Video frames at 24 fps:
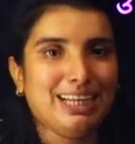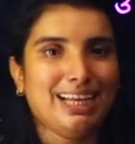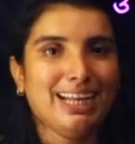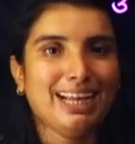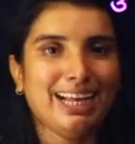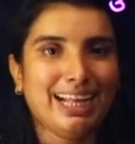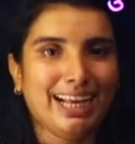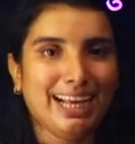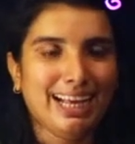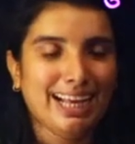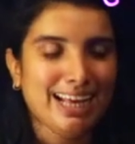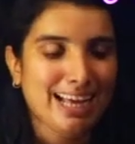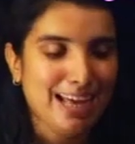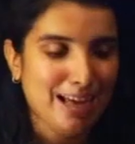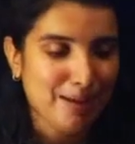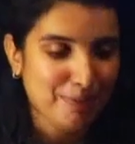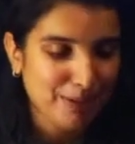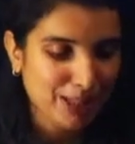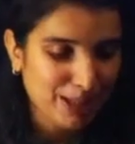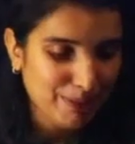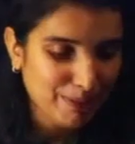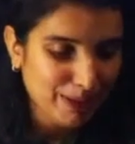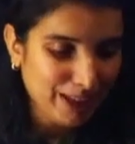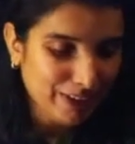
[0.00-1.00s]
Alle,
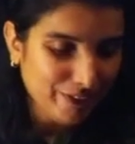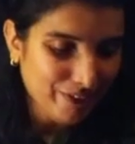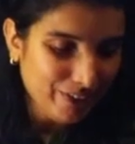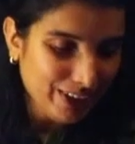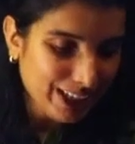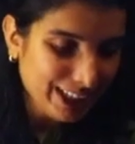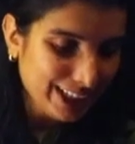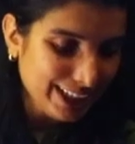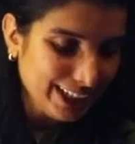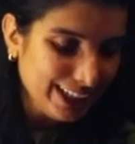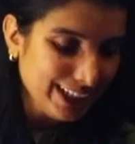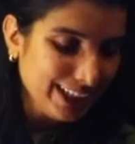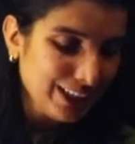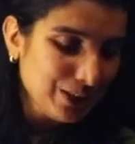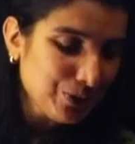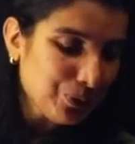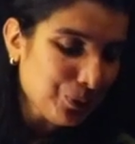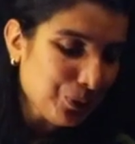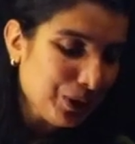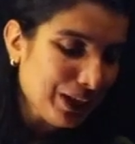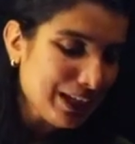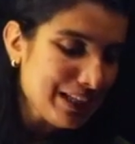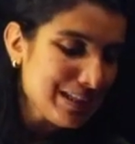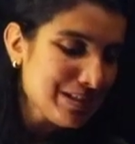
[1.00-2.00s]
upon the number 2
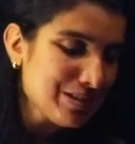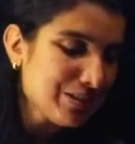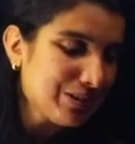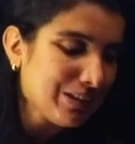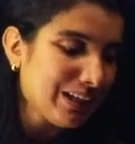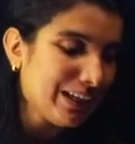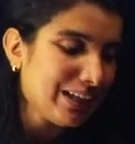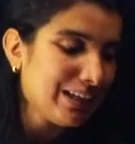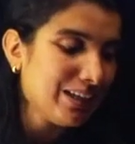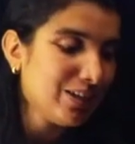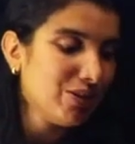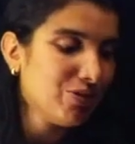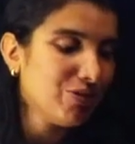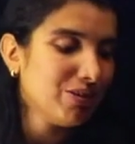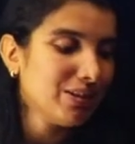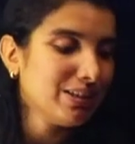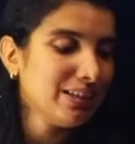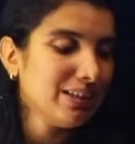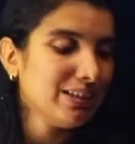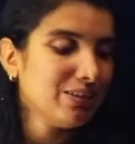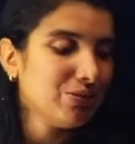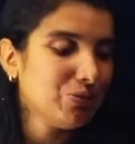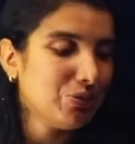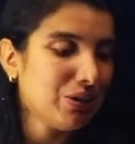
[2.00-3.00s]
raised to 10 in the good
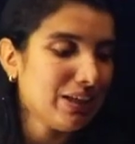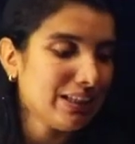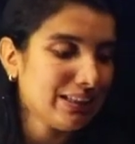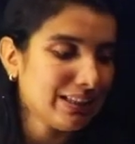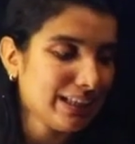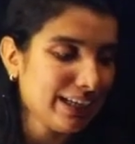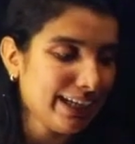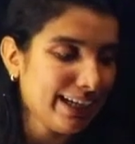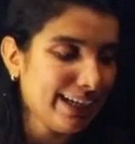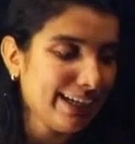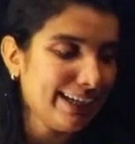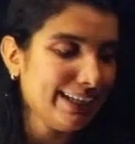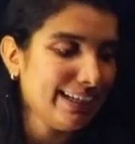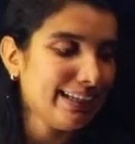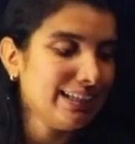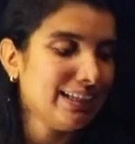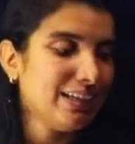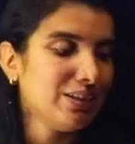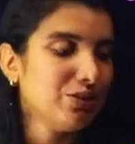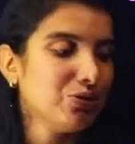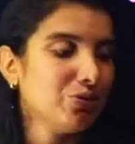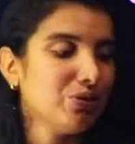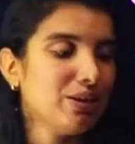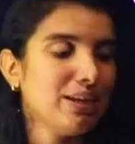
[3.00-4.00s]
thing, 2
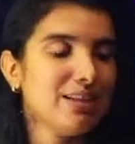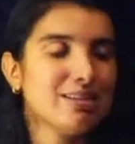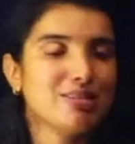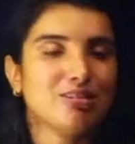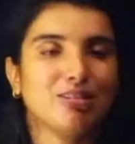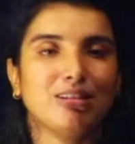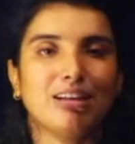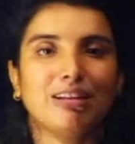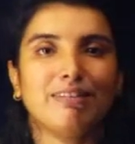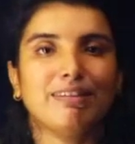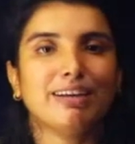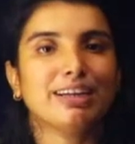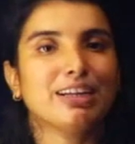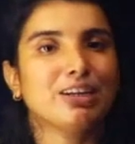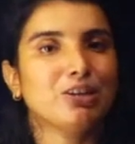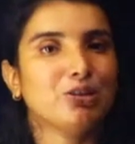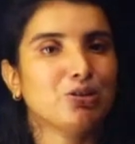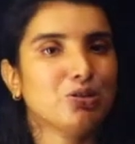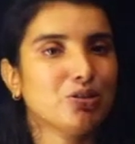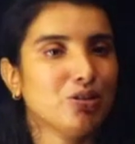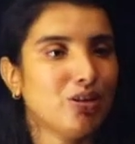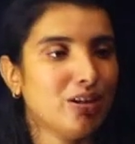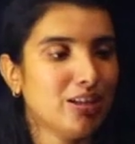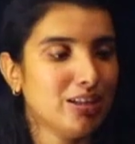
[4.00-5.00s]
add 2 raised to 11
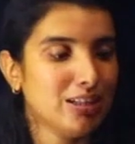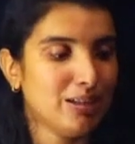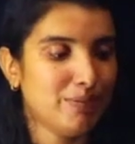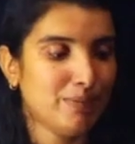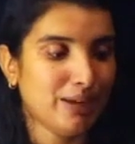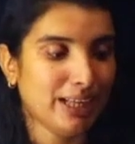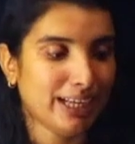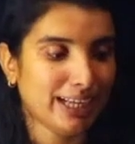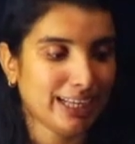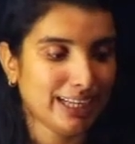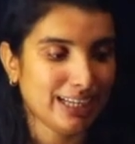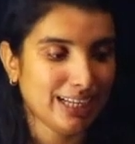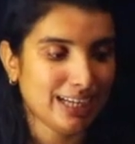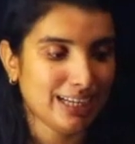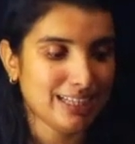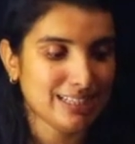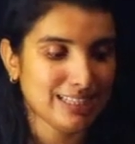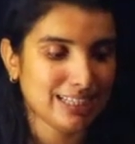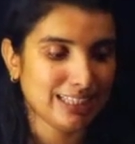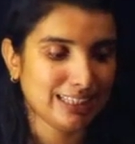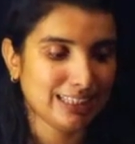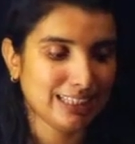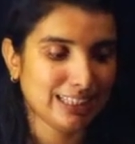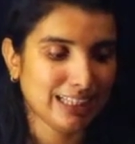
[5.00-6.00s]
gitum, all of them langin and
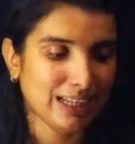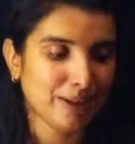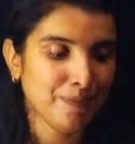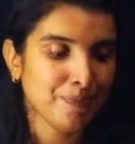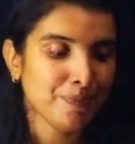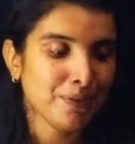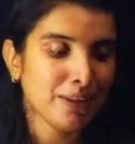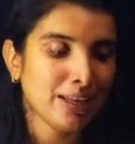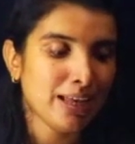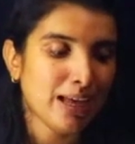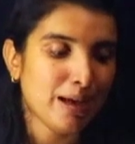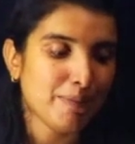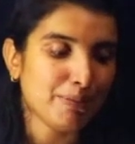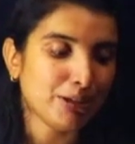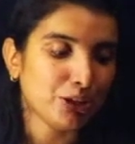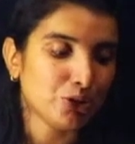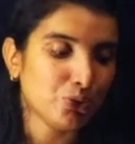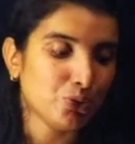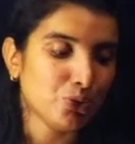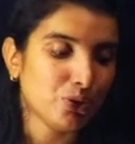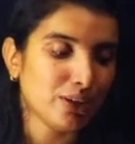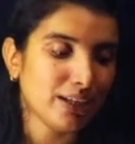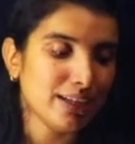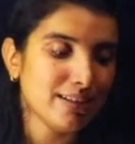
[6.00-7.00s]
say the
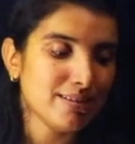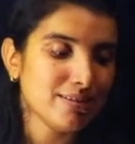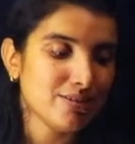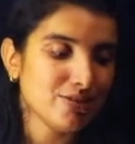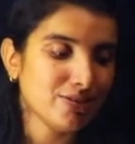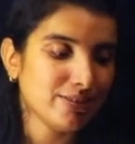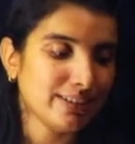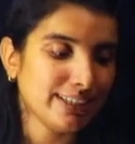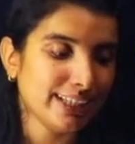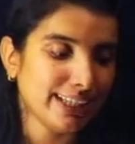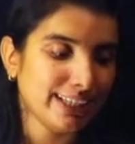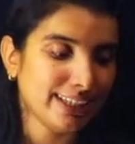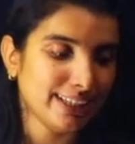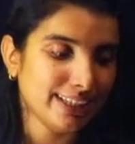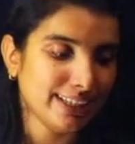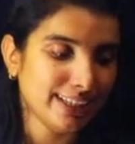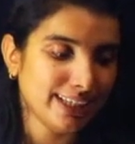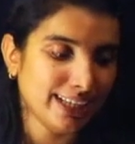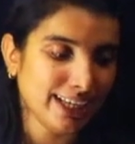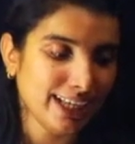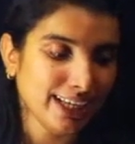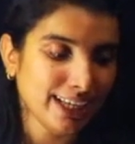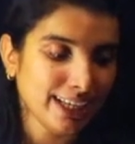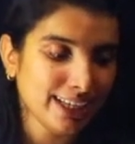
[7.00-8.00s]
2 raised to 10
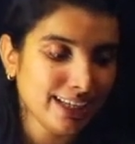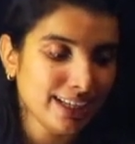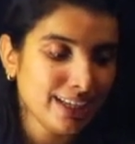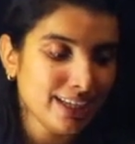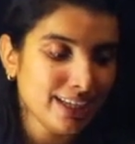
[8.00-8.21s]
in a